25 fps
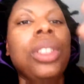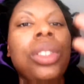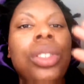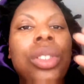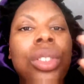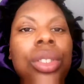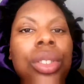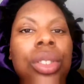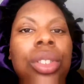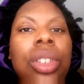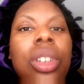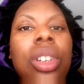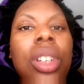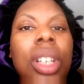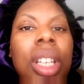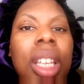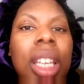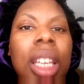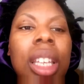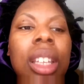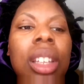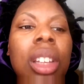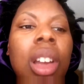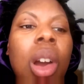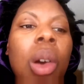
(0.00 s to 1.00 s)
you just got to
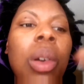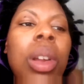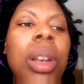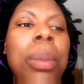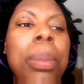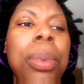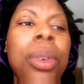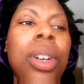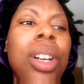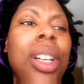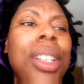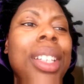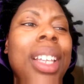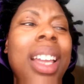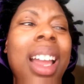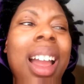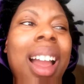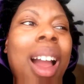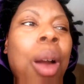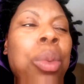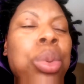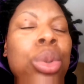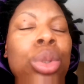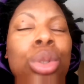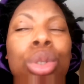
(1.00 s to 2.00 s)
keep going. But
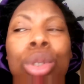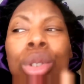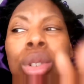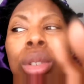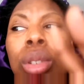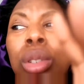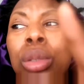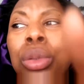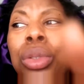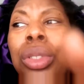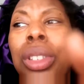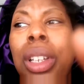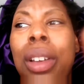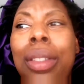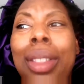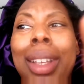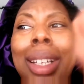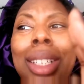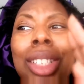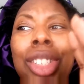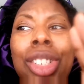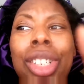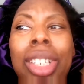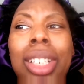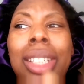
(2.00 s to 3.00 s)
I would just love to have
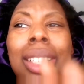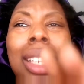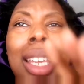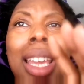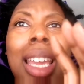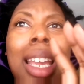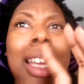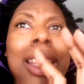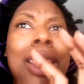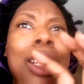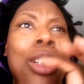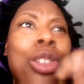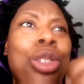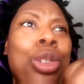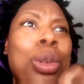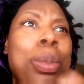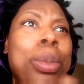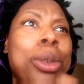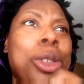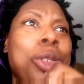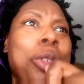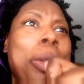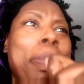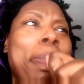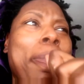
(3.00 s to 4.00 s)
that cheesecake and the
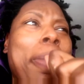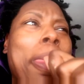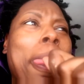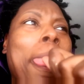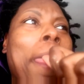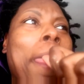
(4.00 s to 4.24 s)
double cream.